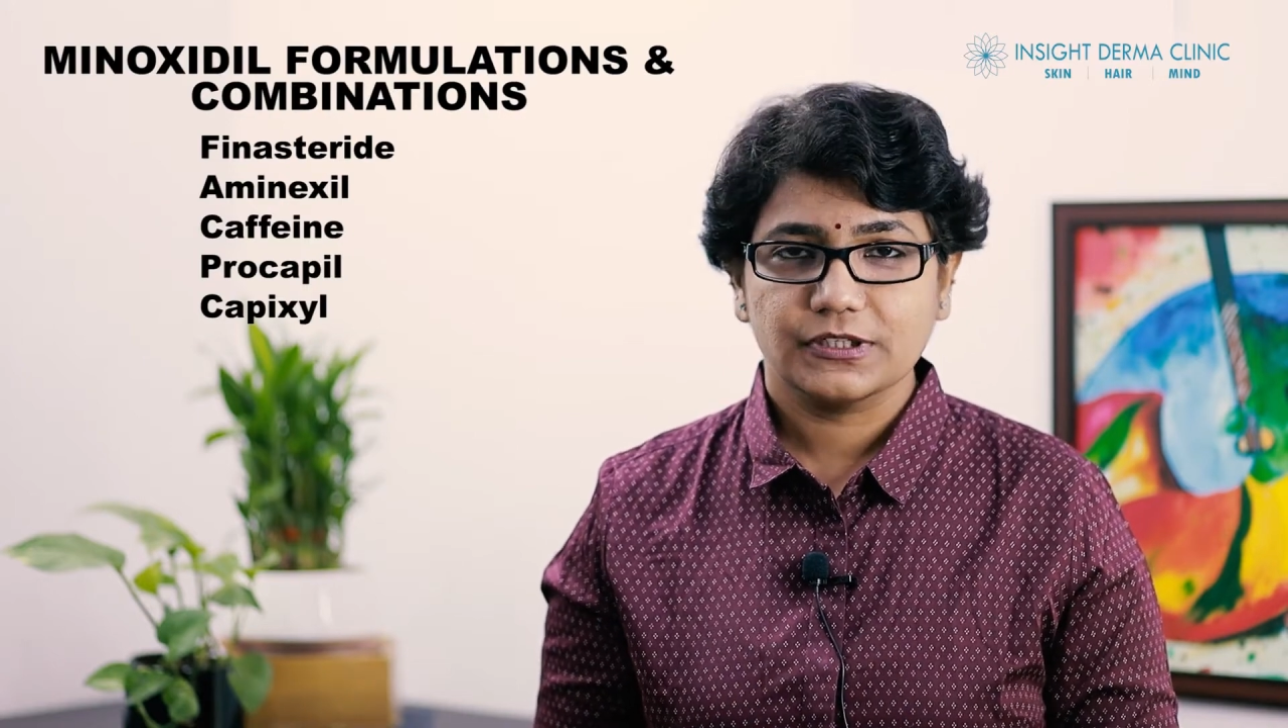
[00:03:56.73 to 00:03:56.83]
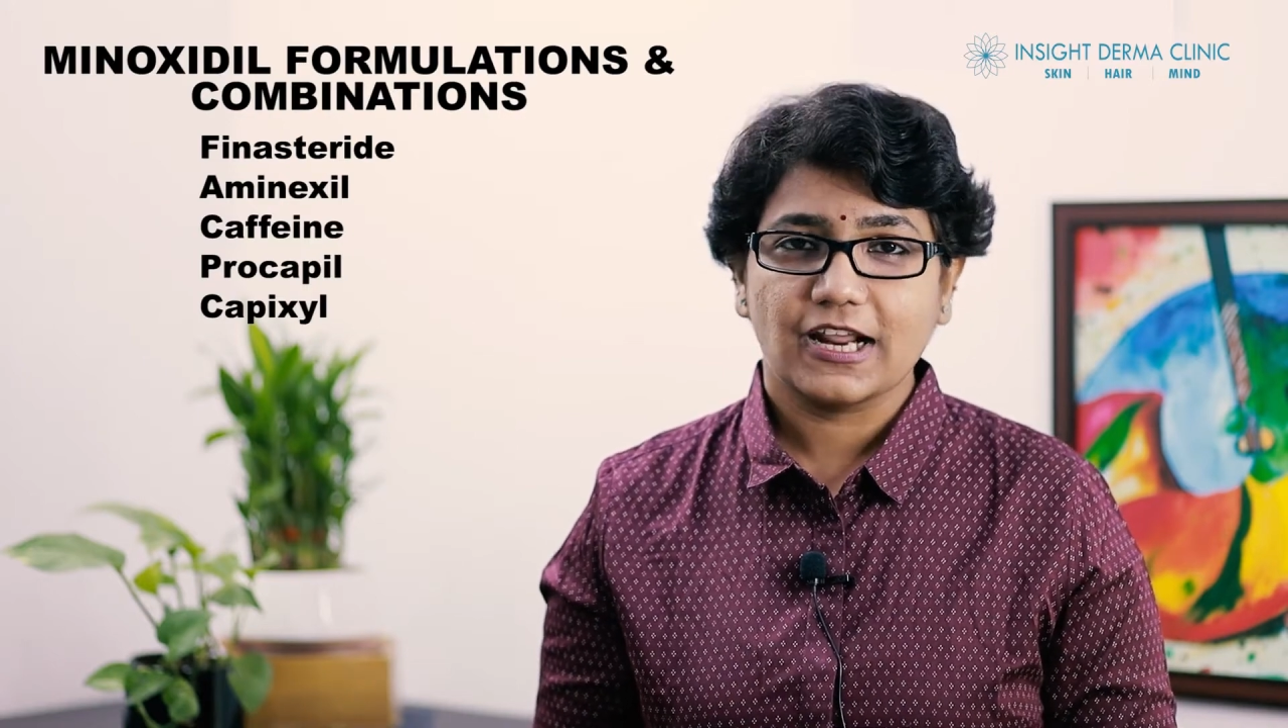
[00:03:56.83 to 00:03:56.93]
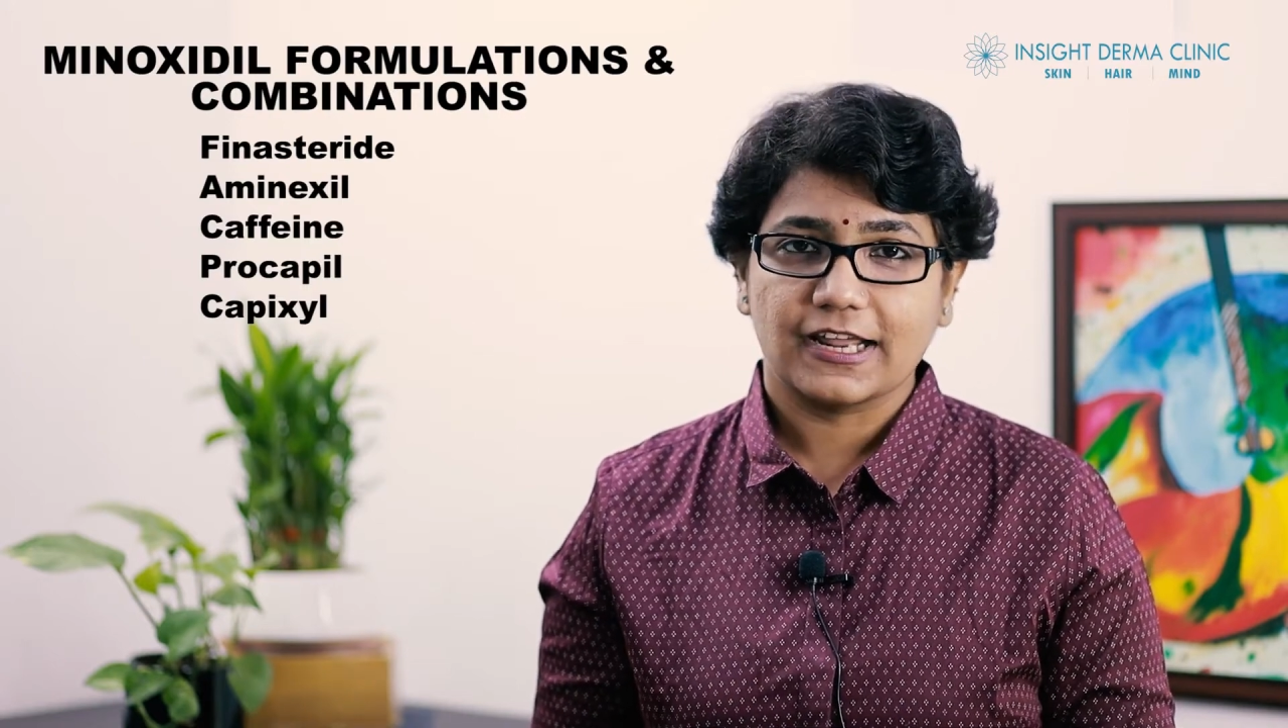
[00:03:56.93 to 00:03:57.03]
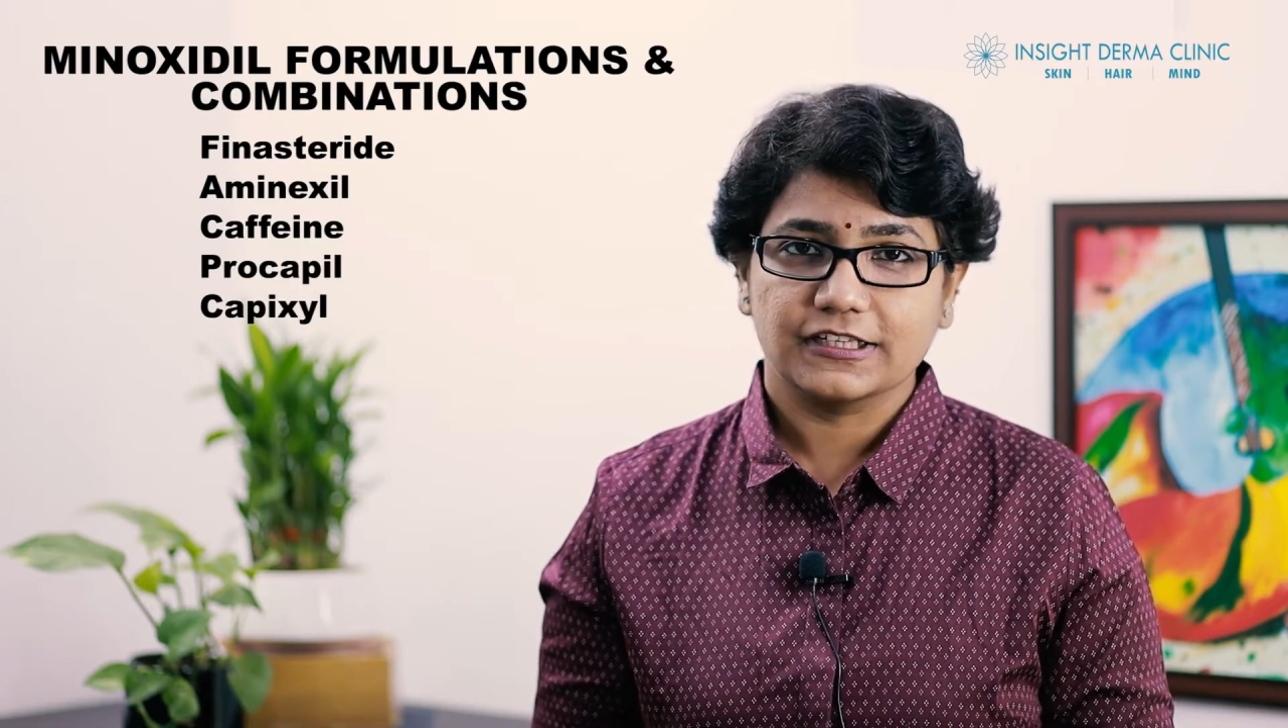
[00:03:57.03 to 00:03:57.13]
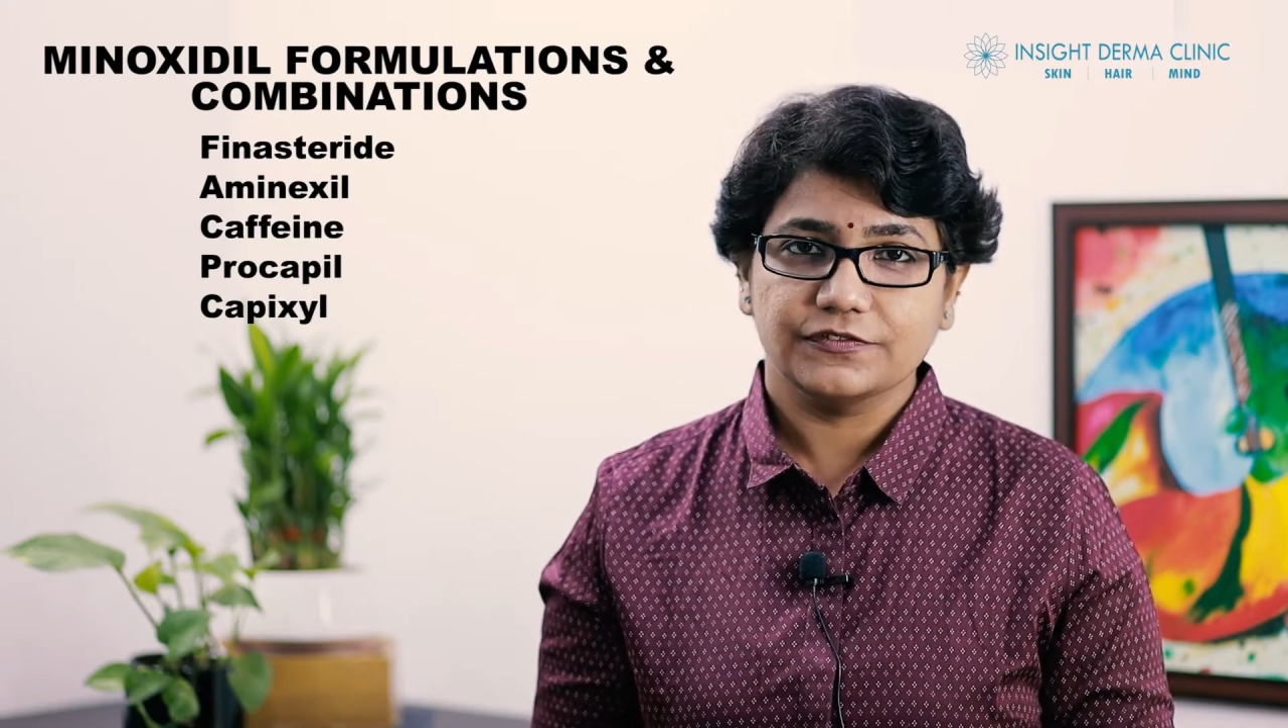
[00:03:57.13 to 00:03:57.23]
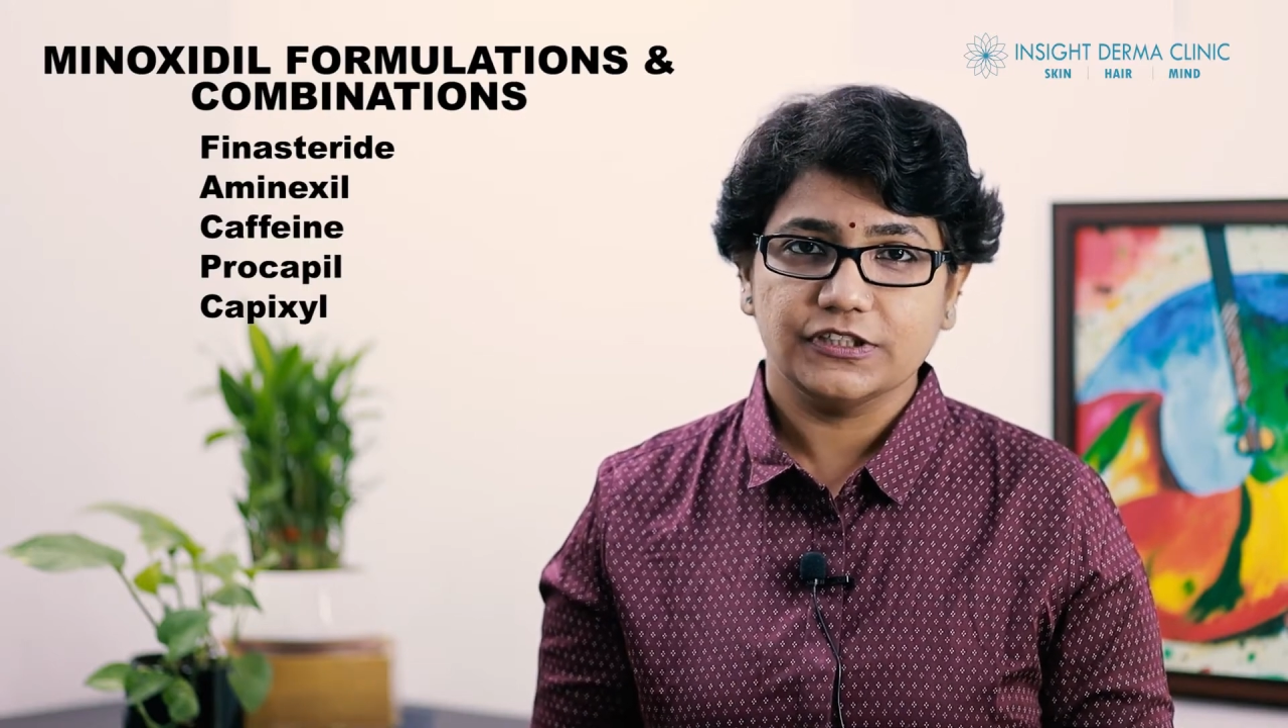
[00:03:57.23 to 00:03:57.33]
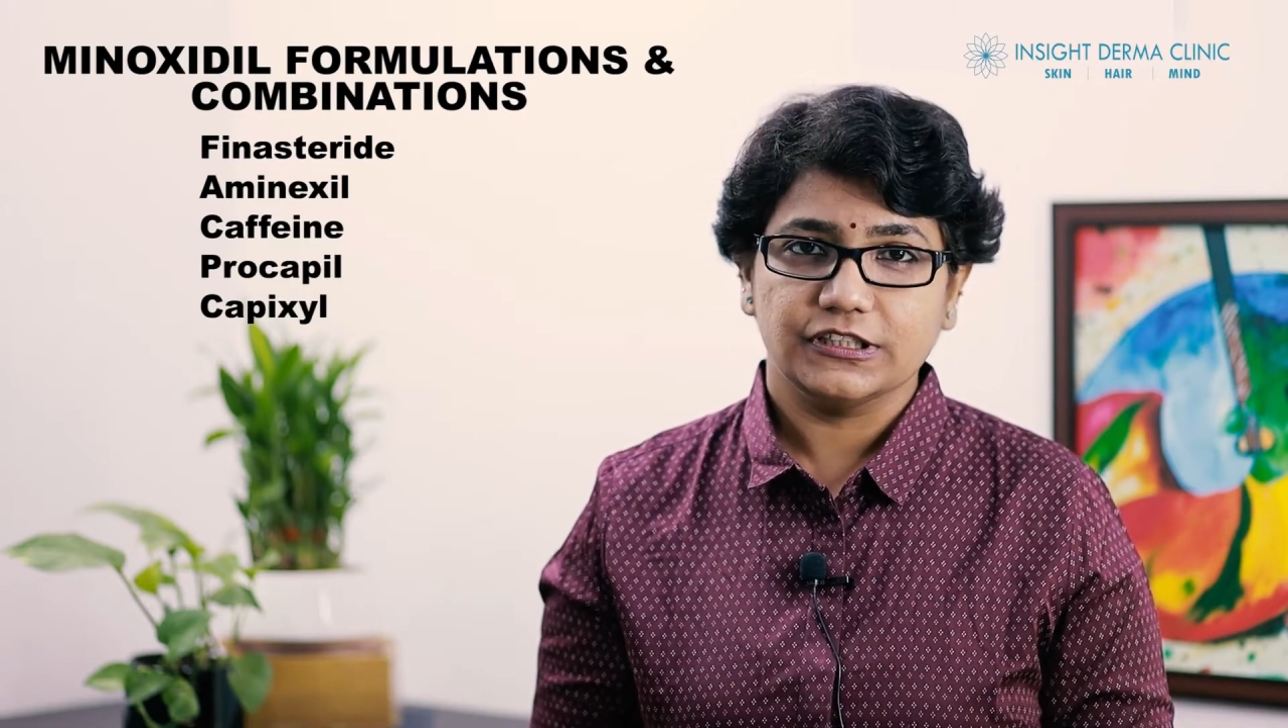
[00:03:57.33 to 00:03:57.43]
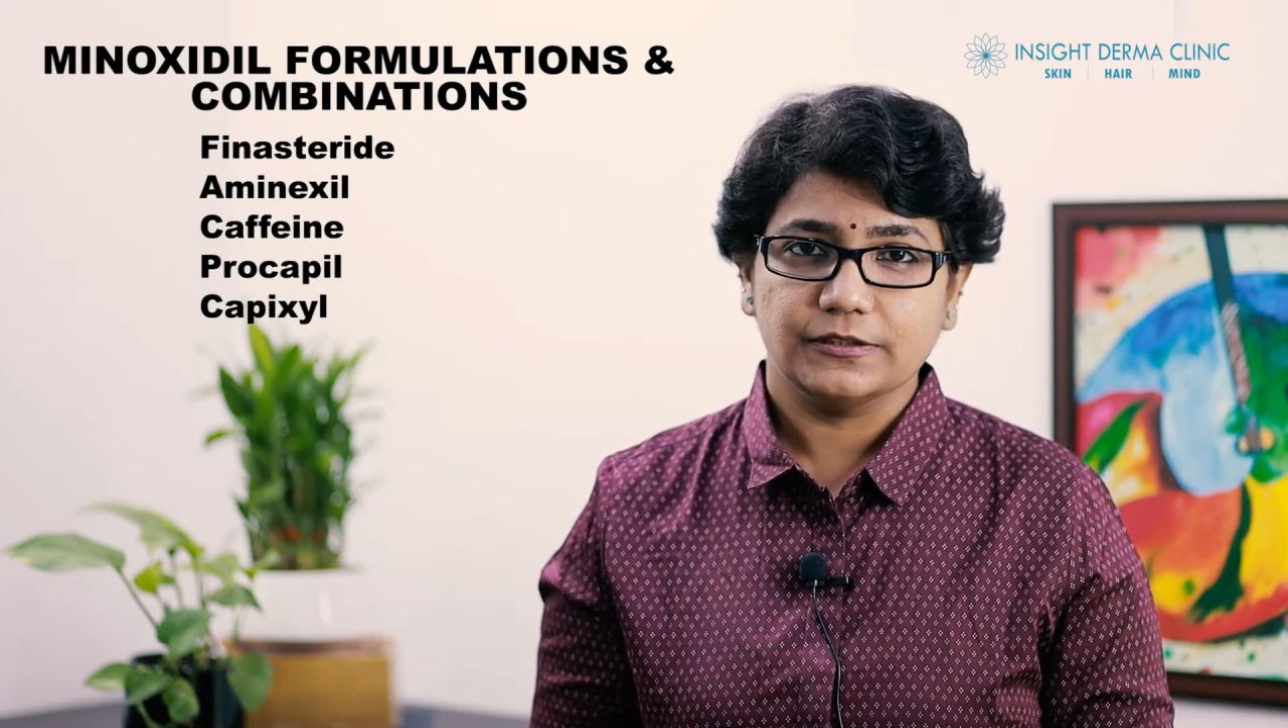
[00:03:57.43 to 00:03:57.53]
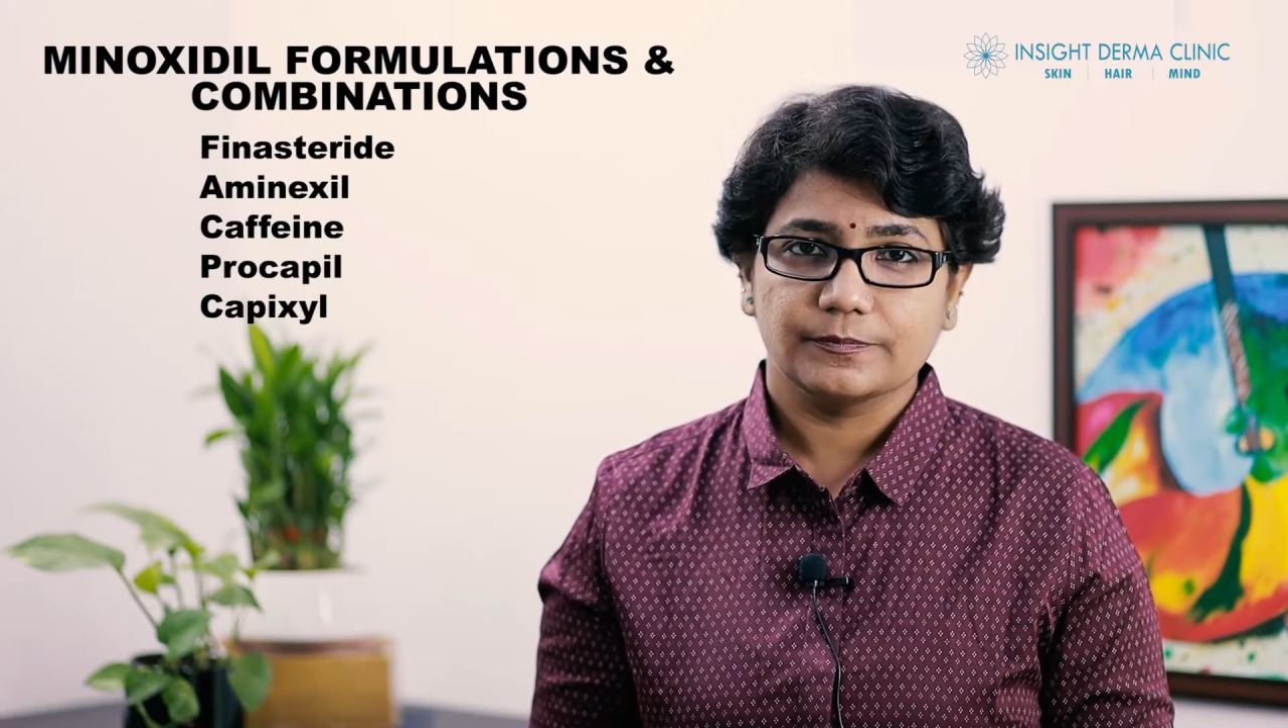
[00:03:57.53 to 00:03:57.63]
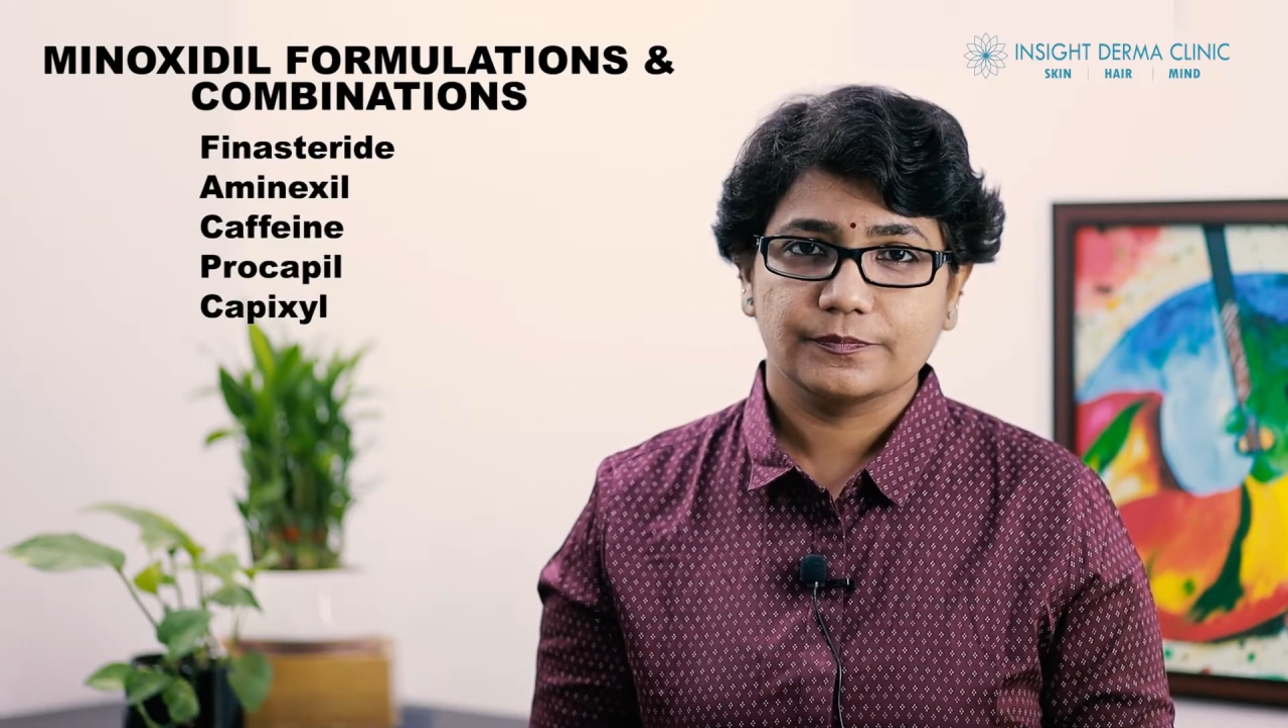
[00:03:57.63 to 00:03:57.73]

activity.